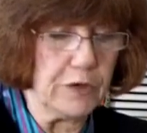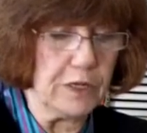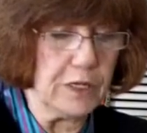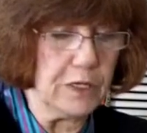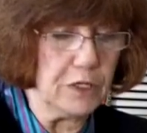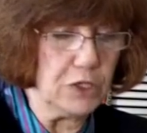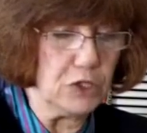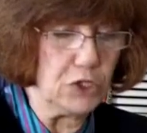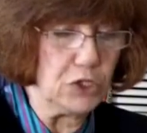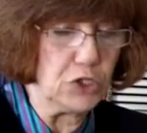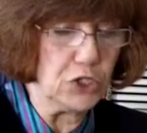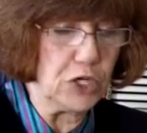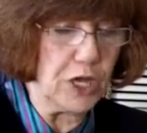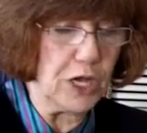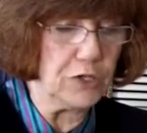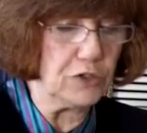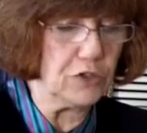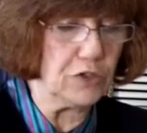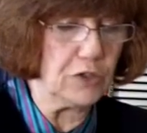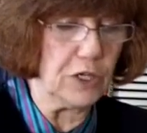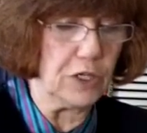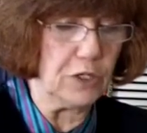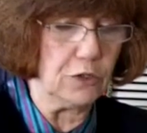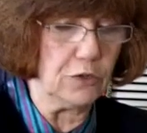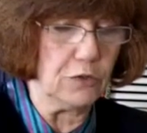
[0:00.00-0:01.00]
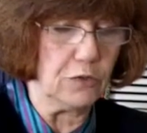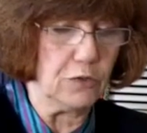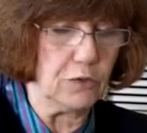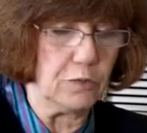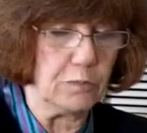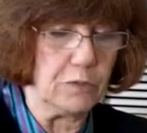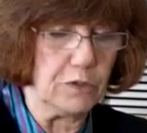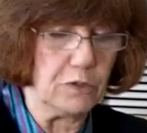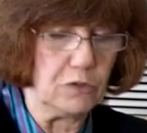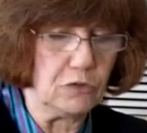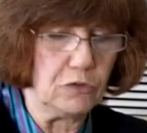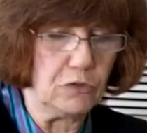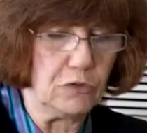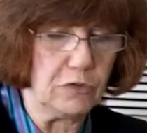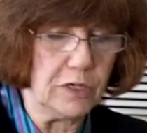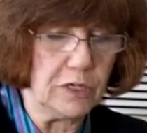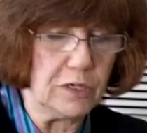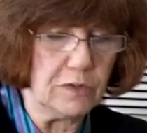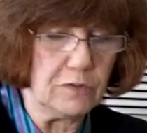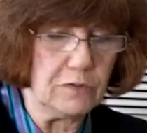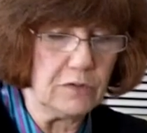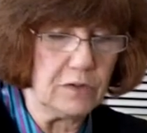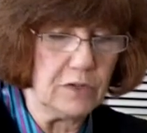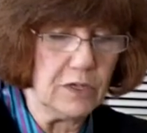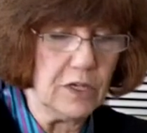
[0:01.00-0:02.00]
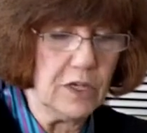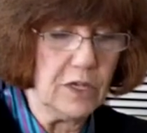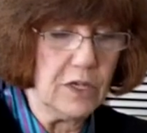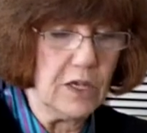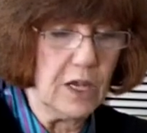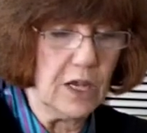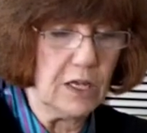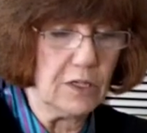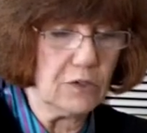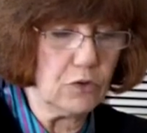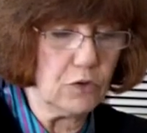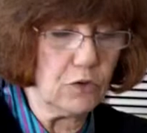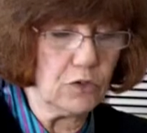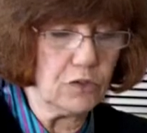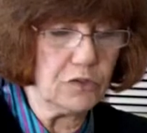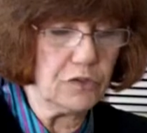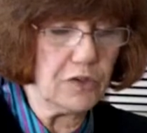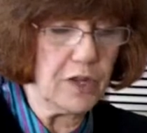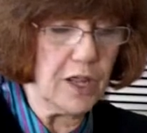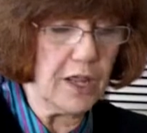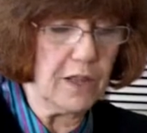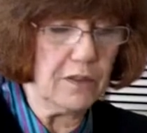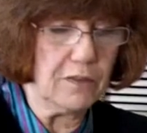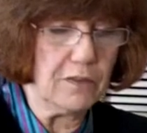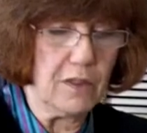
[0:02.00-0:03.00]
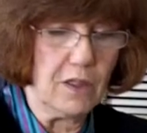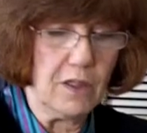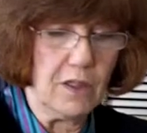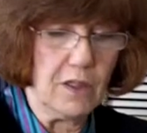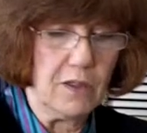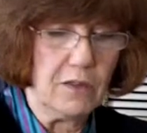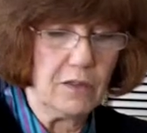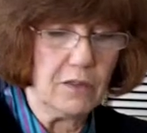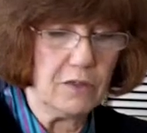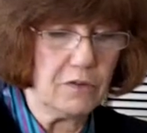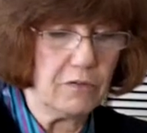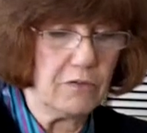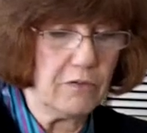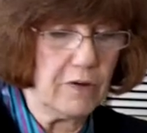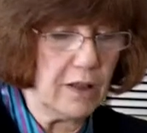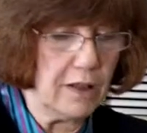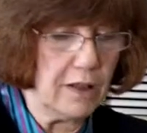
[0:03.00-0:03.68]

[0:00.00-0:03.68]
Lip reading: initiation into the mysteries, and contained the